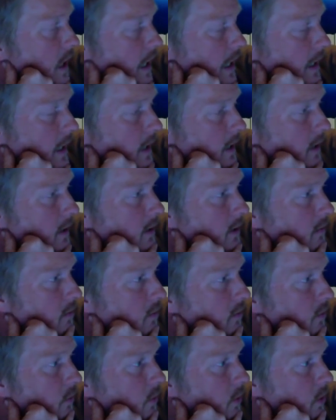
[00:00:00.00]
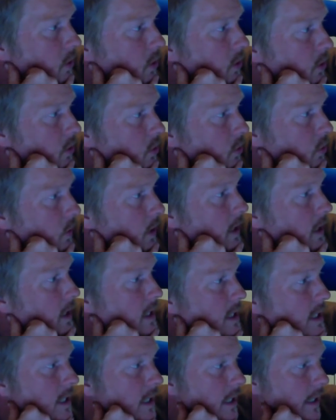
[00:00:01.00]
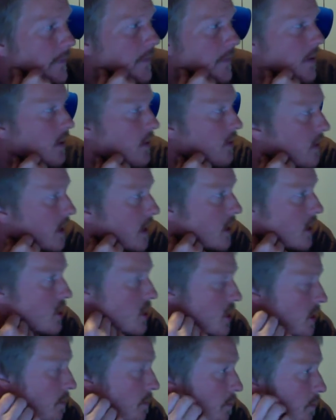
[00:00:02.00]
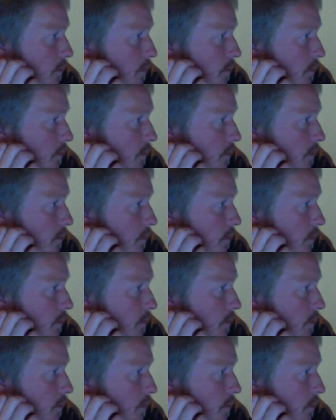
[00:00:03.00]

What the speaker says: headlines from her tweets, and I think she